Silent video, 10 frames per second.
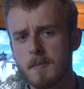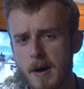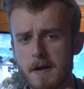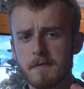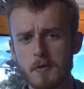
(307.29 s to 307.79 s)

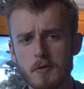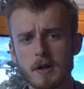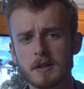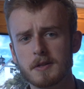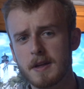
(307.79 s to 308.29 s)
By
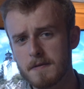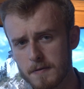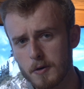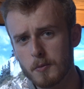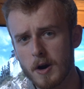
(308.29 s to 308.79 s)
fooling the
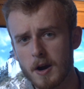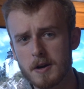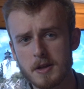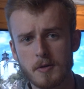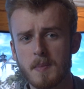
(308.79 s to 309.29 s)

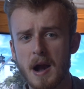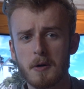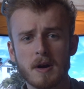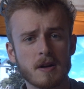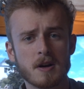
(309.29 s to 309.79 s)
firmware into
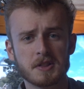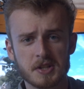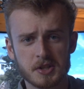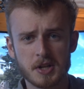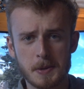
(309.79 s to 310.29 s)
powering on
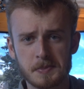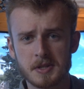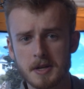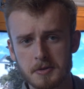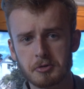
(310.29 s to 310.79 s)
these
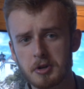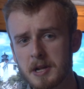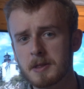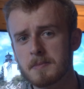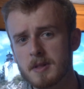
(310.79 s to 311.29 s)
chips and
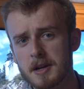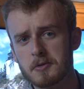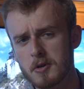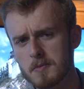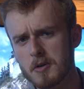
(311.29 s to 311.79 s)
treating them like
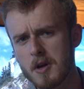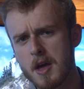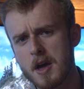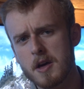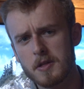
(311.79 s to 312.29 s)
normal,
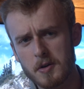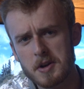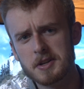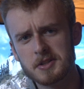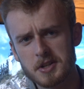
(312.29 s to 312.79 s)
there
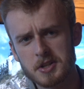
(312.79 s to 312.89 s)
is